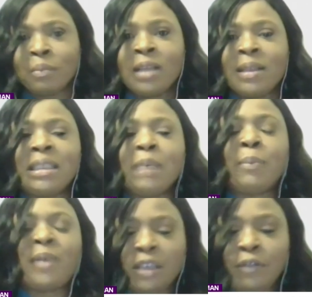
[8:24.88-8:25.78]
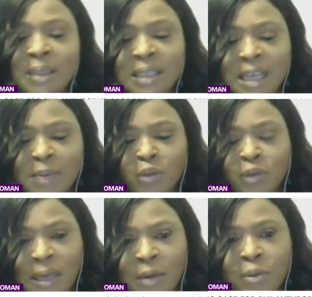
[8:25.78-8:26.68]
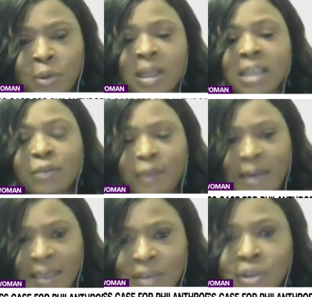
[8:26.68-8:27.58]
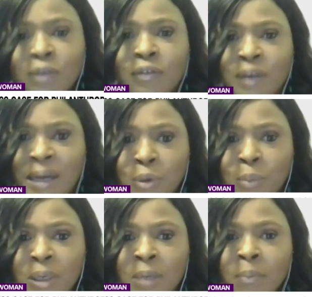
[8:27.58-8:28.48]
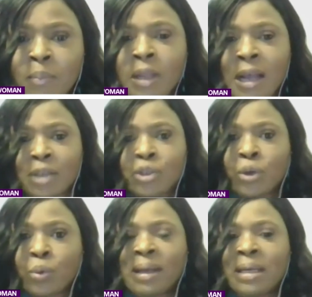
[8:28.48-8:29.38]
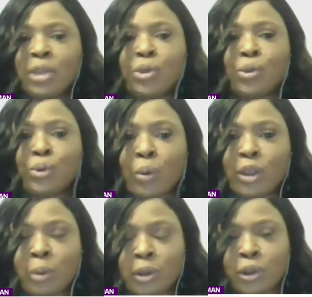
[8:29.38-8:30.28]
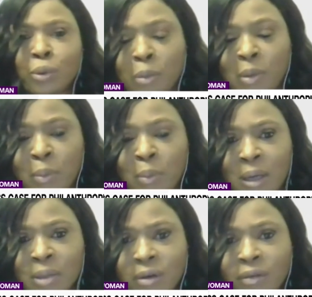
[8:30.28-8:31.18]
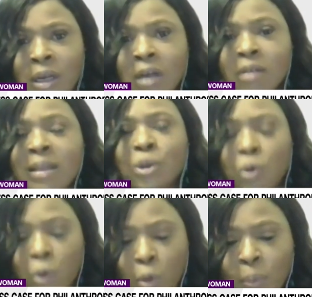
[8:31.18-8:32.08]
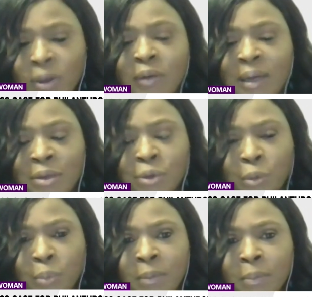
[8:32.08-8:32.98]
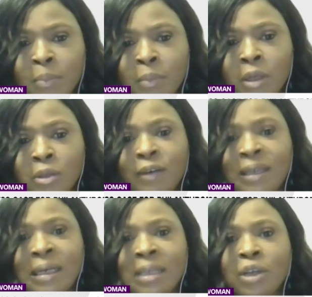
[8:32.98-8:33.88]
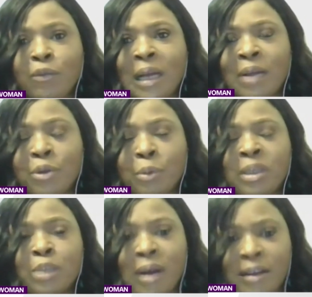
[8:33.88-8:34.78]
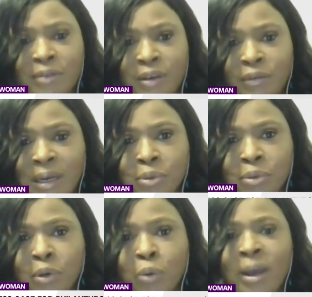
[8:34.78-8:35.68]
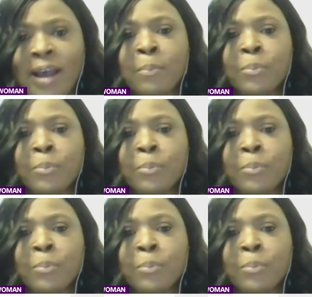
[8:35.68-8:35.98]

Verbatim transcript: There are different, different types of philanthropy. There's financial philanthropy. And so women need to know which one you want to be part of. There's corporate philanthropy. So financial philanthropy is private philanthropy where